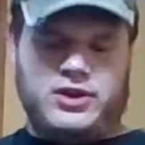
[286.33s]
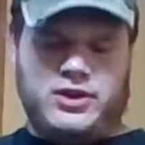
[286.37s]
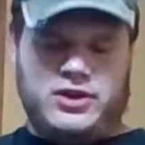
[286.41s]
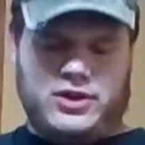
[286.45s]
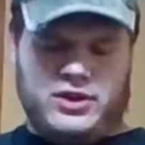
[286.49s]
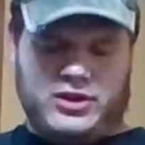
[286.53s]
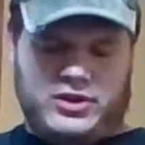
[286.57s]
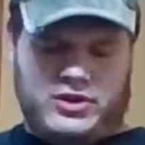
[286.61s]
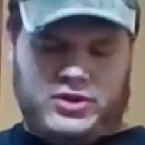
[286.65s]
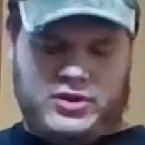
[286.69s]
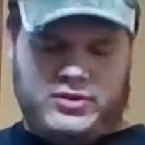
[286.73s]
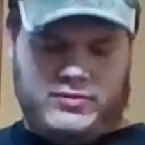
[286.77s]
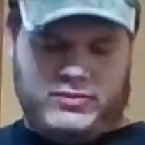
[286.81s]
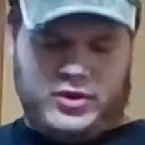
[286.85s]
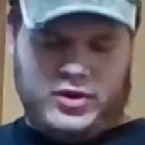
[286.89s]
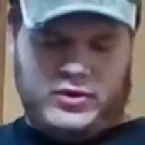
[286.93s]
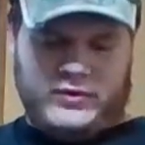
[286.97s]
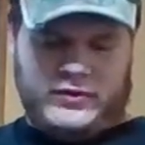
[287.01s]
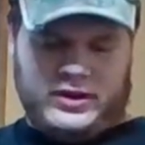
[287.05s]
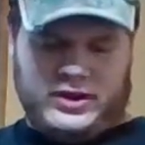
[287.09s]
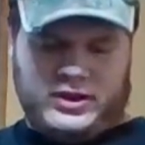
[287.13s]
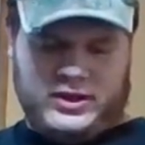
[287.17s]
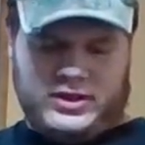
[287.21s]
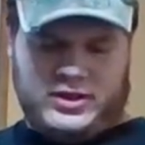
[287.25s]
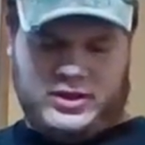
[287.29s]
You can move
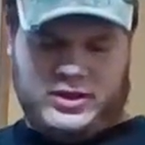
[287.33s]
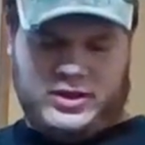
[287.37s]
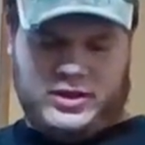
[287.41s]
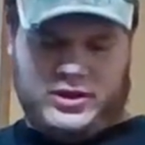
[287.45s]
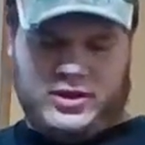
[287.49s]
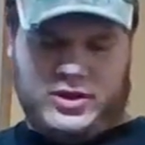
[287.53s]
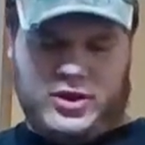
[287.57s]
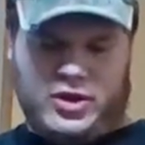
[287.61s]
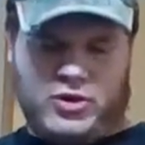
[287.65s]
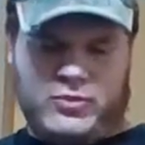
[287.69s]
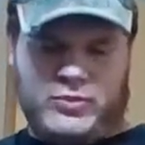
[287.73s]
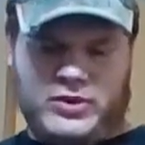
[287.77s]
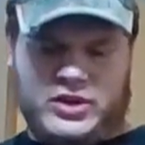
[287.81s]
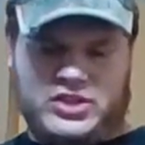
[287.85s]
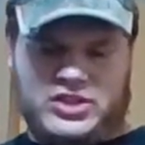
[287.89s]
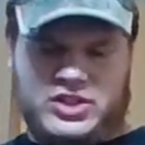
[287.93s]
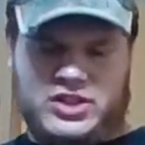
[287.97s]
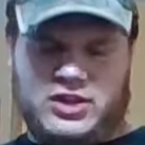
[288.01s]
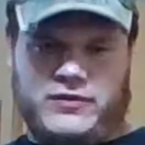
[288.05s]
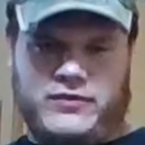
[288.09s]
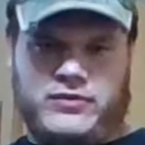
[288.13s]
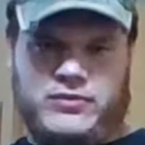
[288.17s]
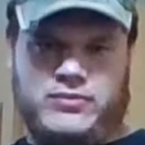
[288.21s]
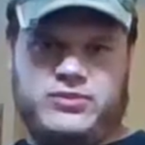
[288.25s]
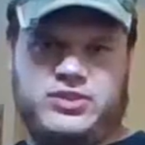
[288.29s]
it a whole bunch of
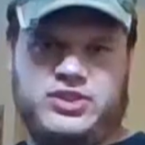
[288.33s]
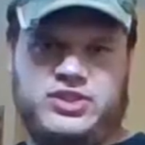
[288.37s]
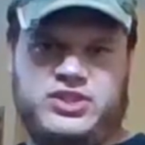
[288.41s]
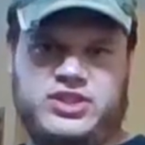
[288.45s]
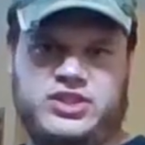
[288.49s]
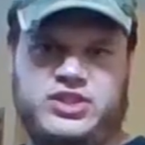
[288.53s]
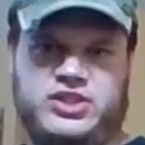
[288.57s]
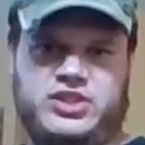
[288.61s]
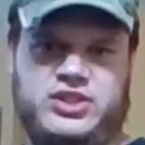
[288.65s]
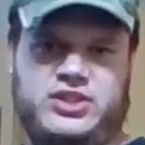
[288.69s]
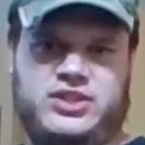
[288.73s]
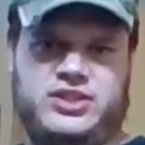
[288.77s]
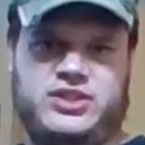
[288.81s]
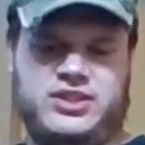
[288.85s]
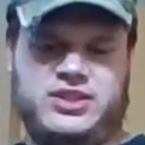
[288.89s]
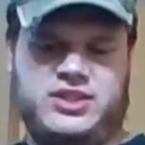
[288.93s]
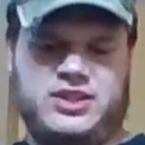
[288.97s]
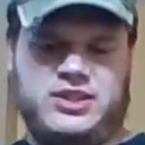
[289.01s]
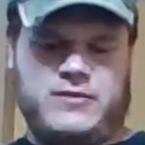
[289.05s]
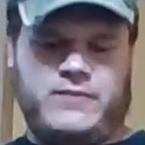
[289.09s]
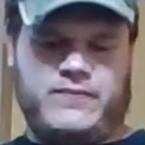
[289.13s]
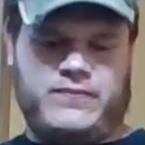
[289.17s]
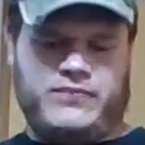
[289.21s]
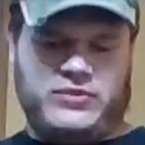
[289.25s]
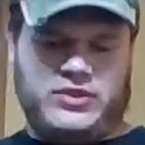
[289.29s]
different positions.
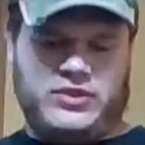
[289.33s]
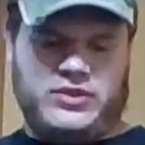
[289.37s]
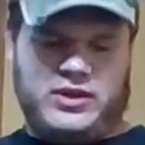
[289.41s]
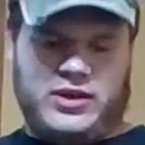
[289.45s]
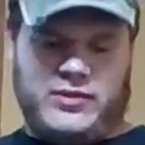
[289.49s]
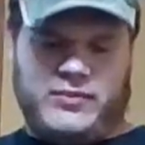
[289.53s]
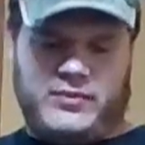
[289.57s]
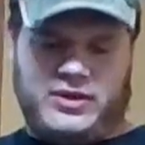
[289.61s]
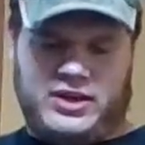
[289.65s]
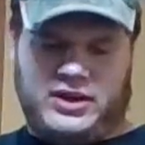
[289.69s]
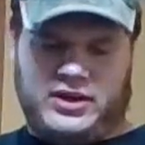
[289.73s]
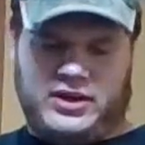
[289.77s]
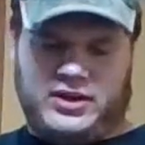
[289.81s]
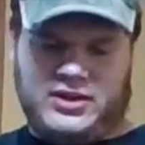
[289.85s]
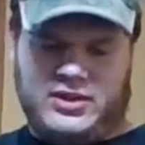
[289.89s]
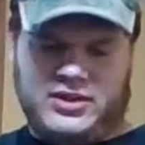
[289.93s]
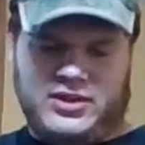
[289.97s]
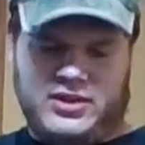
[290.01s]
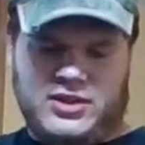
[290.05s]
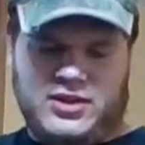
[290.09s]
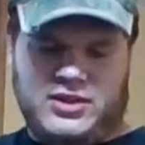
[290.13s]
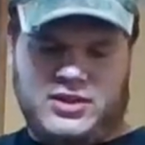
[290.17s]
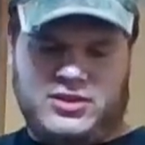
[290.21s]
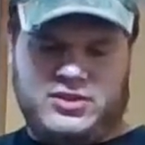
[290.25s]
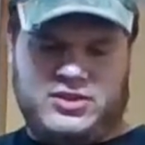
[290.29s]
I mean,
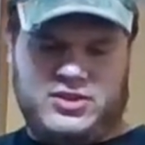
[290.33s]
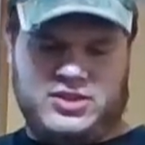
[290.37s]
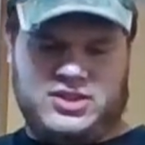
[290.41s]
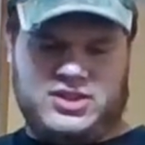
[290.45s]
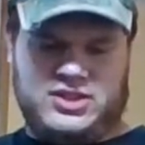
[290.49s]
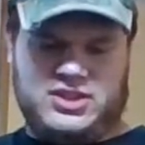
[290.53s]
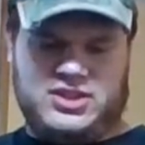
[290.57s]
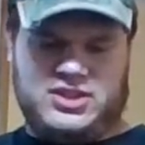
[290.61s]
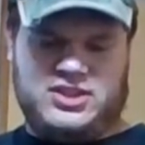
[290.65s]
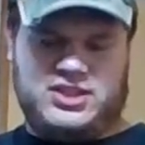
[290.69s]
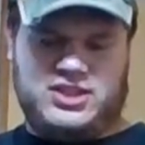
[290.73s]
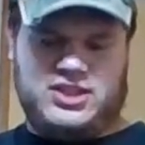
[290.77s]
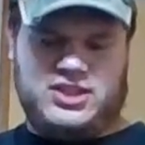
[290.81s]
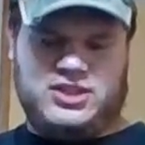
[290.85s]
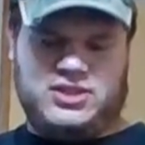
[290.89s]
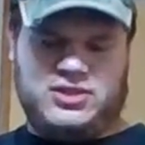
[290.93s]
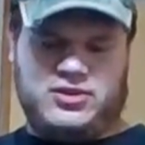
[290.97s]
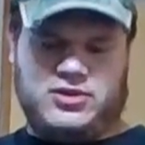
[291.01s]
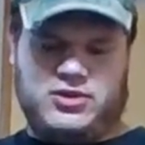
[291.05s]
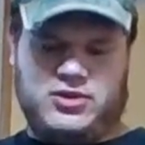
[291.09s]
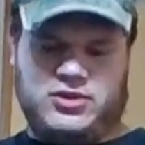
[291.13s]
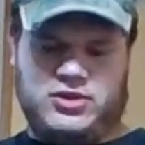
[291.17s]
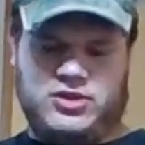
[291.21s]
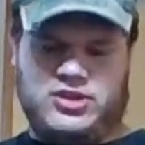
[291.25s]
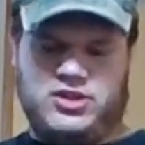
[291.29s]
just the seats
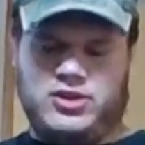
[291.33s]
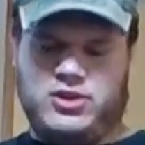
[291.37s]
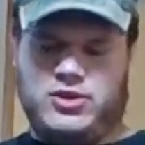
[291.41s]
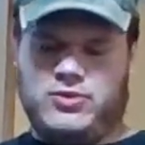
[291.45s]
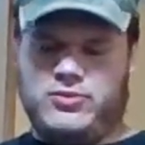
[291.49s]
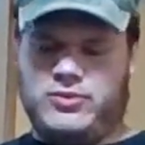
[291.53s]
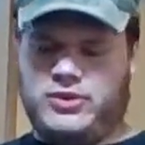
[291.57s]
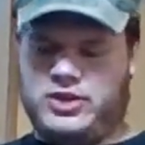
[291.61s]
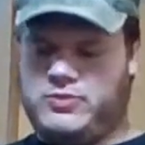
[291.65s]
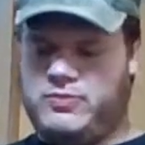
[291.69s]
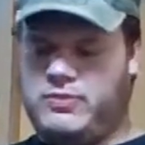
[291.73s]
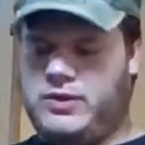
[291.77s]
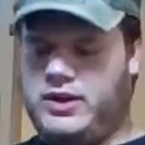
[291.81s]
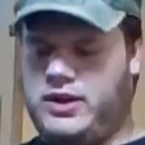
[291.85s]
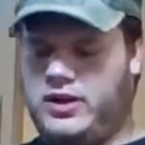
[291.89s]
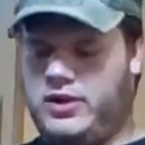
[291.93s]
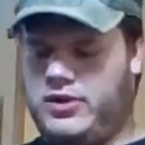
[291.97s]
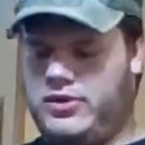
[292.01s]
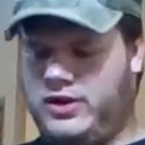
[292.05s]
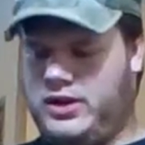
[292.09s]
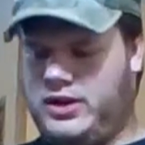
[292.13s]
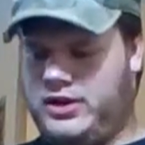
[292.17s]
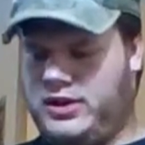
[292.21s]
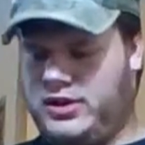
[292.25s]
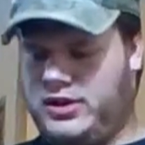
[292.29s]
are so much better
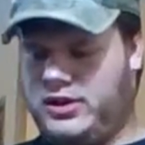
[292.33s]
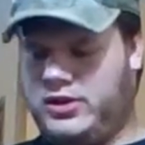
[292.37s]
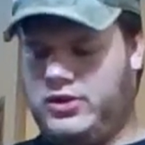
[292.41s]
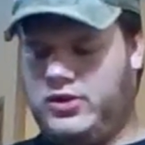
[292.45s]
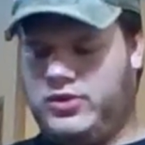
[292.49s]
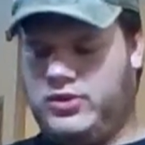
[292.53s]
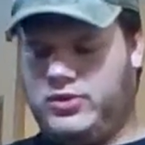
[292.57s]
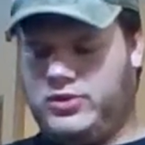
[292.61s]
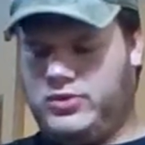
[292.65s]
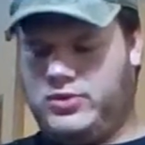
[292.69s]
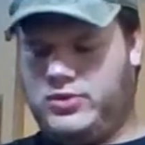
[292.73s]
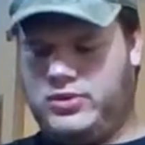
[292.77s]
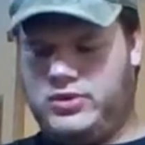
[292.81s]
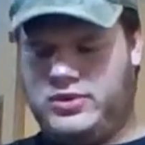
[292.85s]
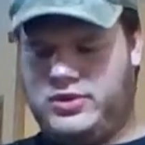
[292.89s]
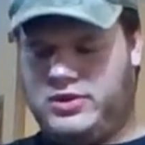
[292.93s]
than a canoe.